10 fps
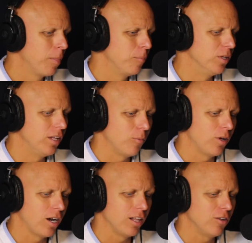But then
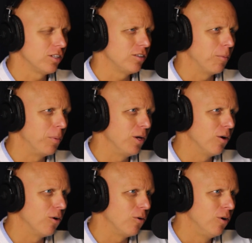when I looked at the
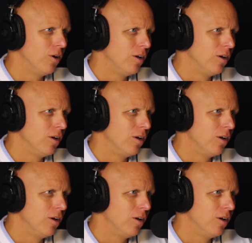bill